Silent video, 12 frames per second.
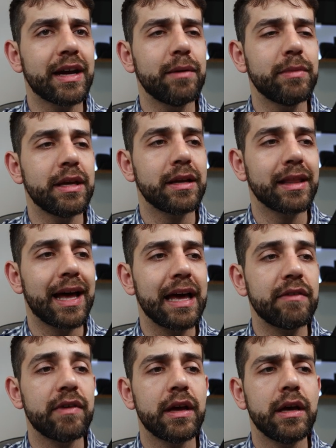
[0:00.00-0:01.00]
I come here
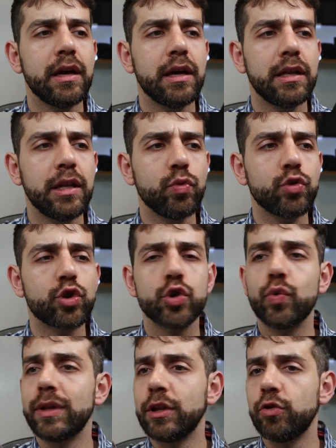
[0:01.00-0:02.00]
live, they will
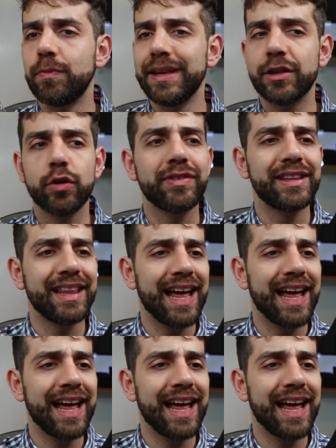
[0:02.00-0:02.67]
show a little bit of